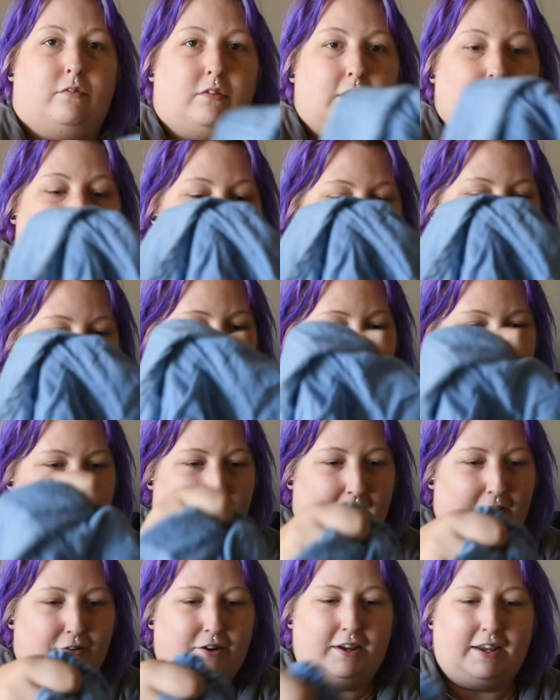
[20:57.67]
like
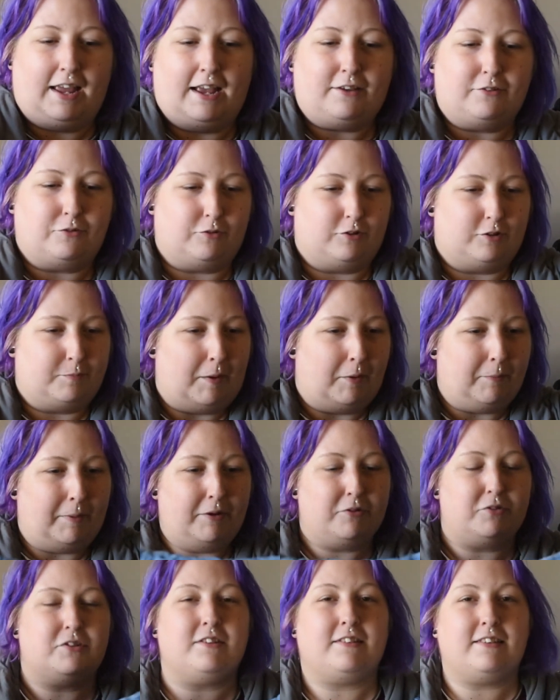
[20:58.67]
carrying extra spell
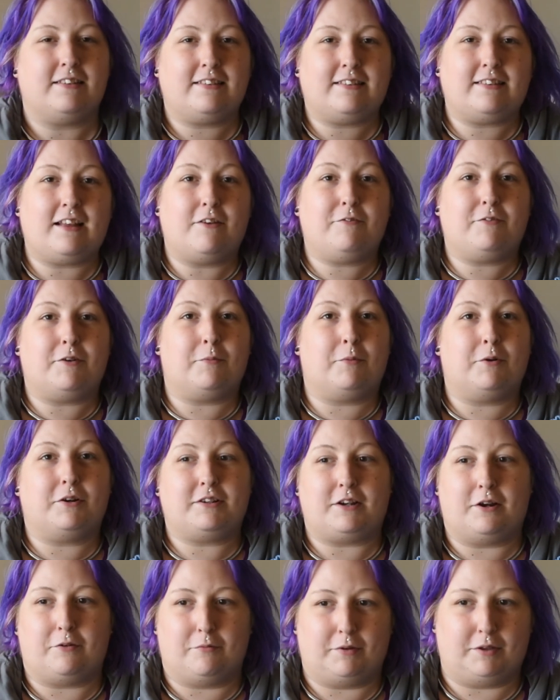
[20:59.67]
pouches and stuff, it worked
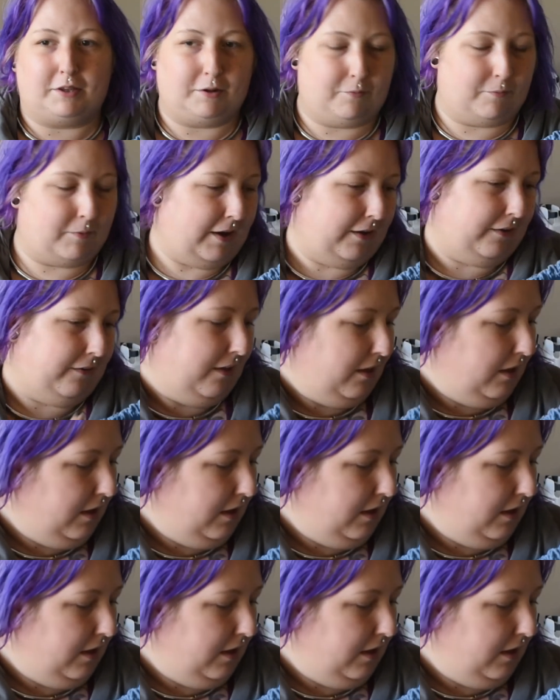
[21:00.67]
out really well.